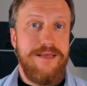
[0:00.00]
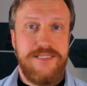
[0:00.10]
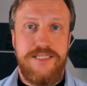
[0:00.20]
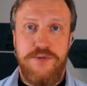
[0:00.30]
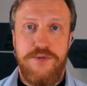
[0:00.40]

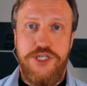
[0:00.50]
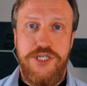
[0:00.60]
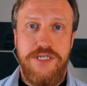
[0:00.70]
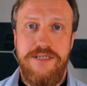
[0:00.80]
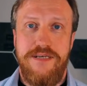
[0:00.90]

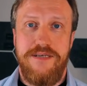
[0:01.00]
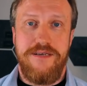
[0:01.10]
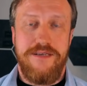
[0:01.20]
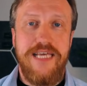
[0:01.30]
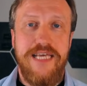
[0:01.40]
Situation,
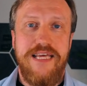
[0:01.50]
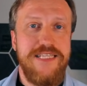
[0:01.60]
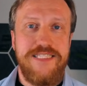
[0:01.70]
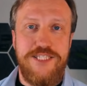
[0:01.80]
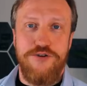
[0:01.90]

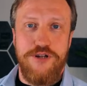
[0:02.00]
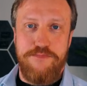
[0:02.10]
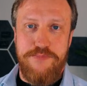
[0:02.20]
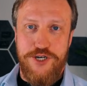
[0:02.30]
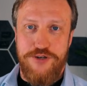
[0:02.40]
that's the only
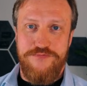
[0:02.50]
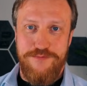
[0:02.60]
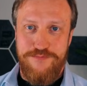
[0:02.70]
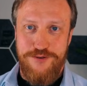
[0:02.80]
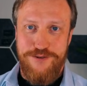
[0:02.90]
part of a
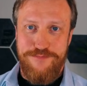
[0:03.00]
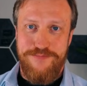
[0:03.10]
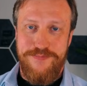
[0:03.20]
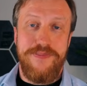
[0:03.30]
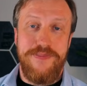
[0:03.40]
problem.
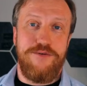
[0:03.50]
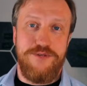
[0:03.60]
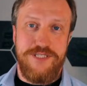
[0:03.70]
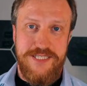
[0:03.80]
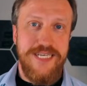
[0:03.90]
There
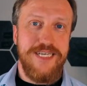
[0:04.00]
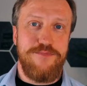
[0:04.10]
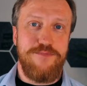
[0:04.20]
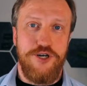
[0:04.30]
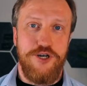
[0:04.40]
is a
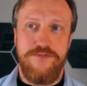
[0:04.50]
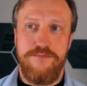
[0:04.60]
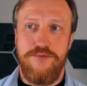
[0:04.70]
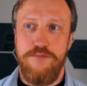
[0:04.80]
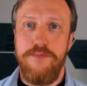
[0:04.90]
second part of a
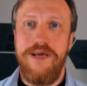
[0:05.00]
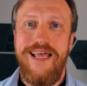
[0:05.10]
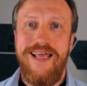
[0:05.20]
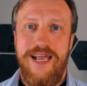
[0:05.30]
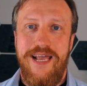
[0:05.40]
problem.
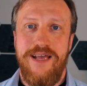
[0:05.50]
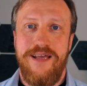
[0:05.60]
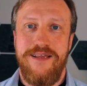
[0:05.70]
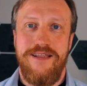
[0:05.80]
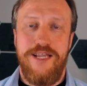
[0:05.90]

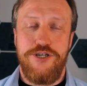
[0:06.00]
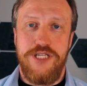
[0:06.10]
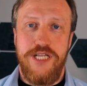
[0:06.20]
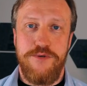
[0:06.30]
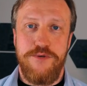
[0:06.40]

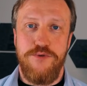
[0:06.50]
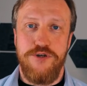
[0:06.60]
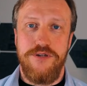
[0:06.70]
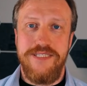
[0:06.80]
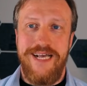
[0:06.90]
Large language
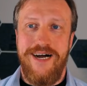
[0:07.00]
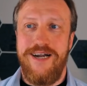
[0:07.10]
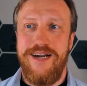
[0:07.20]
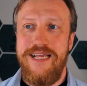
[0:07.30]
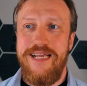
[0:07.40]
models
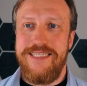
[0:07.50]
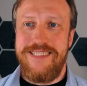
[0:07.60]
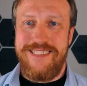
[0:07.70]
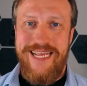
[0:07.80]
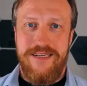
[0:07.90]
are
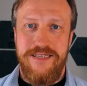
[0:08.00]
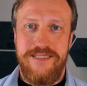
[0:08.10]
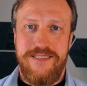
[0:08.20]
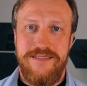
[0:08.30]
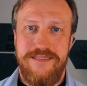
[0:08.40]

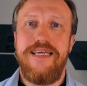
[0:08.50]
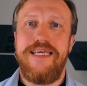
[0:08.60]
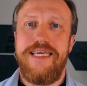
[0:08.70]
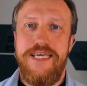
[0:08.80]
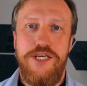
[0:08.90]
stateless.
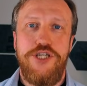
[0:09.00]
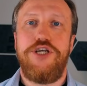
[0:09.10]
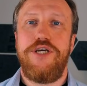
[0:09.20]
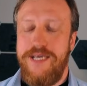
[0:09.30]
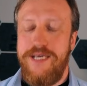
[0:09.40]

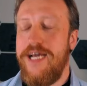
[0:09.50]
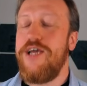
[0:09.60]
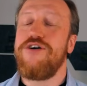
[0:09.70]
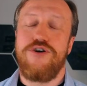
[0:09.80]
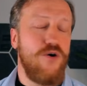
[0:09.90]
Each
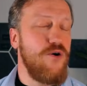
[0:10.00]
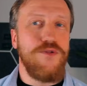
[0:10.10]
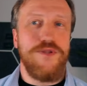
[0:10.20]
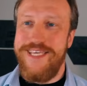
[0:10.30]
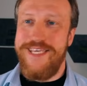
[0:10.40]
AI
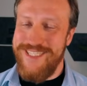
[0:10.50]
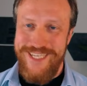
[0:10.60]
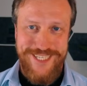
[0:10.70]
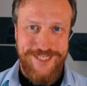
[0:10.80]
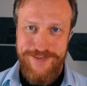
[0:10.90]
call is
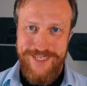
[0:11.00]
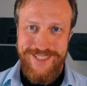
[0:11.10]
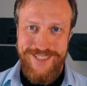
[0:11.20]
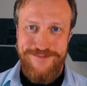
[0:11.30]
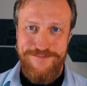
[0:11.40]

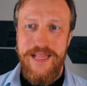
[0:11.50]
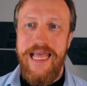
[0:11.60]
independent.